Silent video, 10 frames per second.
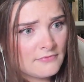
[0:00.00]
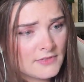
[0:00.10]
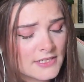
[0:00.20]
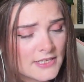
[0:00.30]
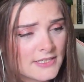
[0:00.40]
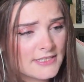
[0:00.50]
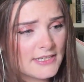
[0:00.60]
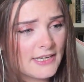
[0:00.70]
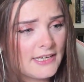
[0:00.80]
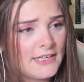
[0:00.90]
Just gonna
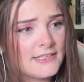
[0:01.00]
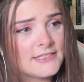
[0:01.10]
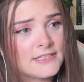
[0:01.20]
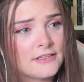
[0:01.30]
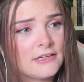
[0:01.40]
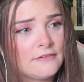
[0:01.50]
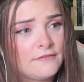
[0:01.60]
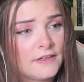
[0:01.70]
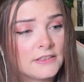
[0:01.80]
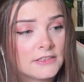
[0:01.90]
say he's the
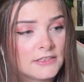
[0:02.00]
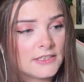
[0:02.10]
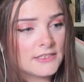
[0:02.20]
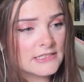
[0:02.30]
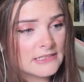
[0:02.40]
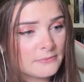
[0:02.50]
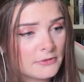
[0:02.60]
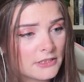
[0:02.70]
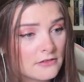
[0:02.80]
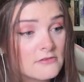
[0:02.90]
villain in
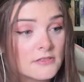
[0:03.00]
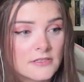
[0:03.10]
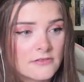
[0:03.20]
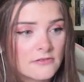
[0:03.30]
somebody else's